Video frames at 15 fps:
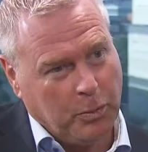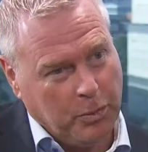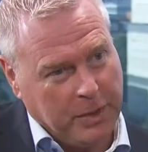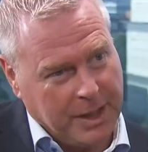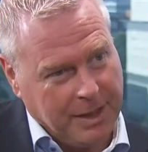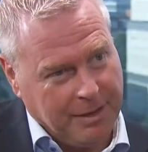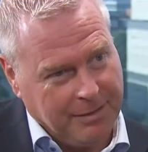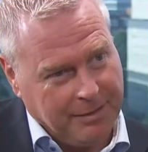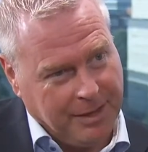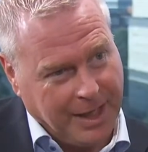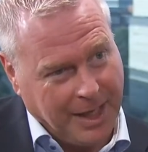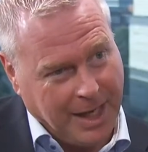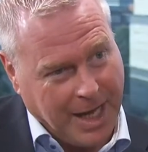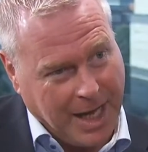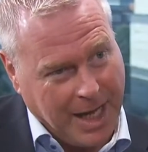we can
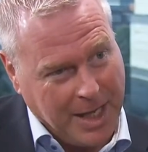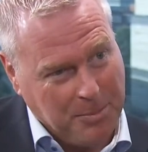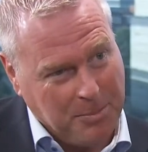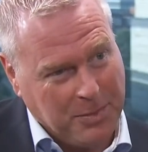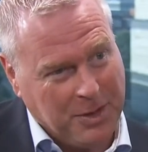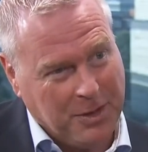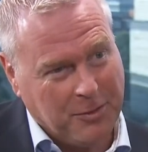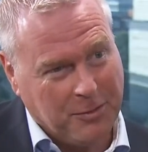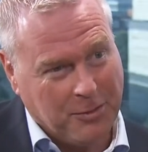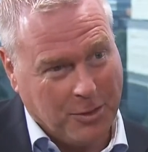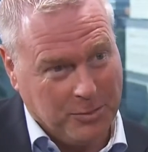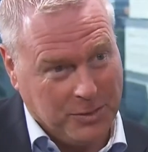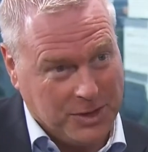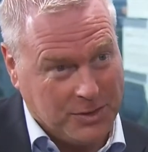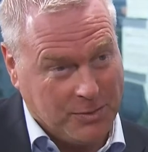tell hype
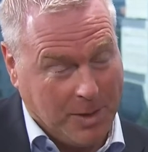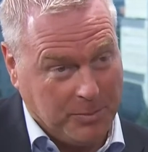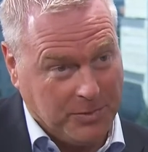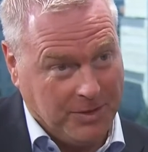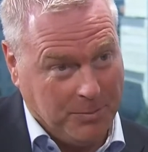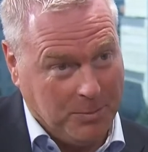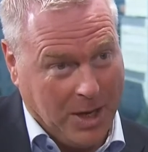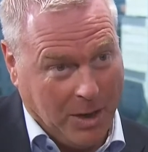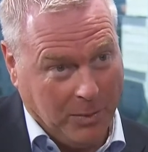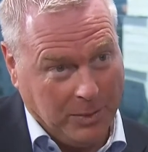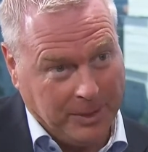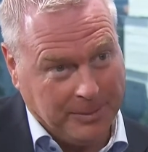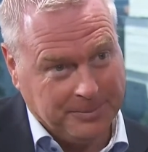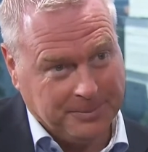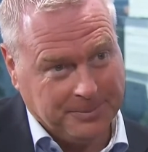from disruptive
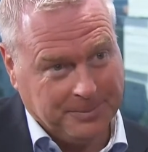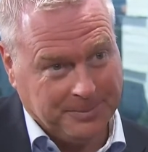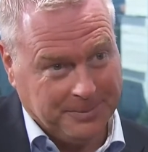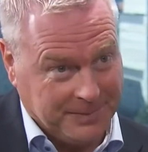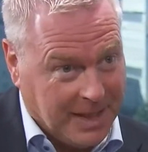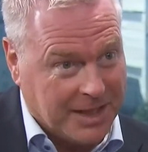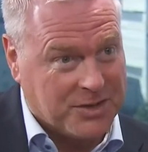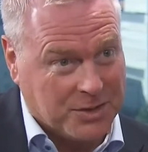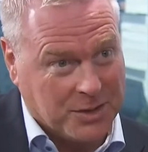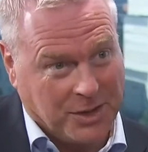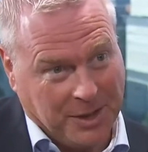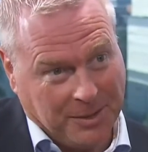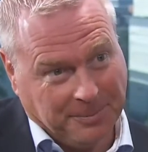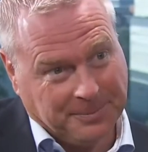power. That's the key.